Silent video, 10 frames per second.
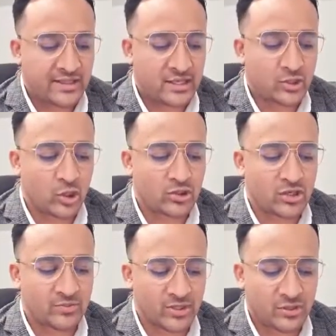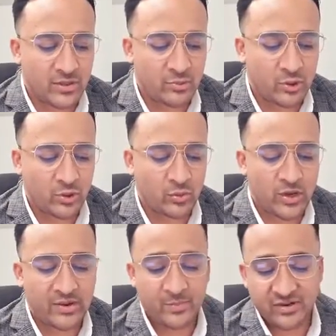in the short-term stream
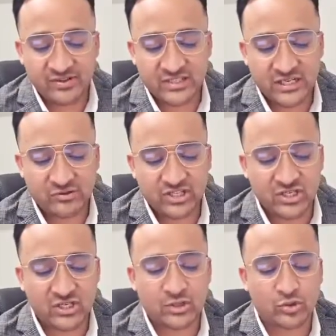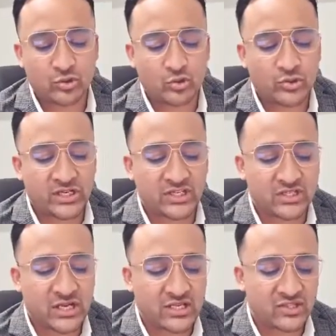who were previously restricted to 2
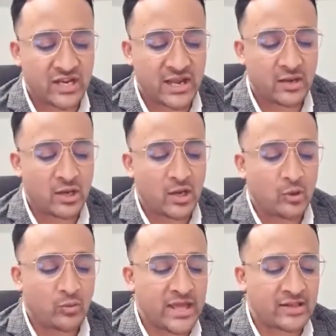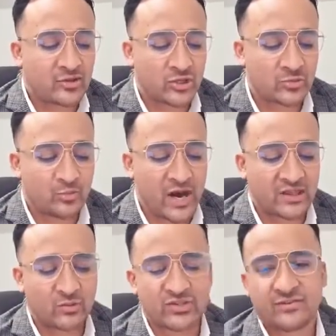years stay without such
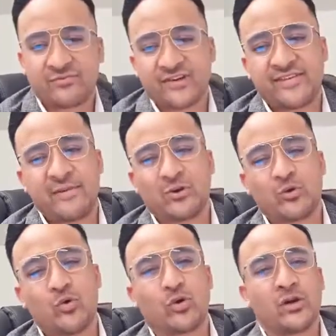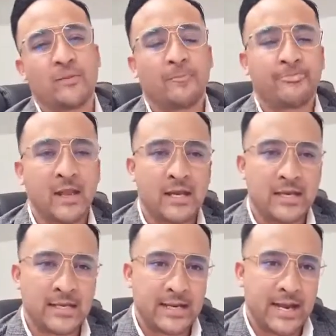pathways. So, for example, cook
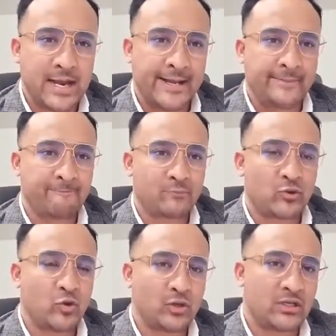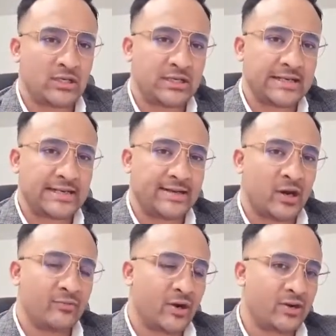on
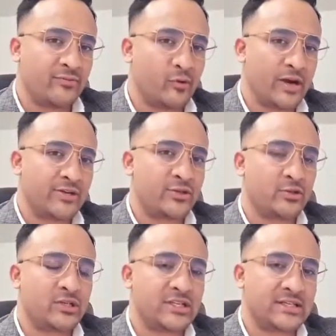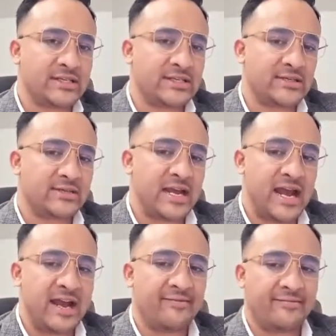the 482 didn't
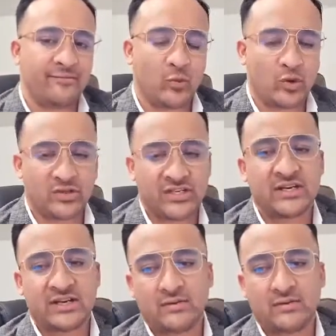have or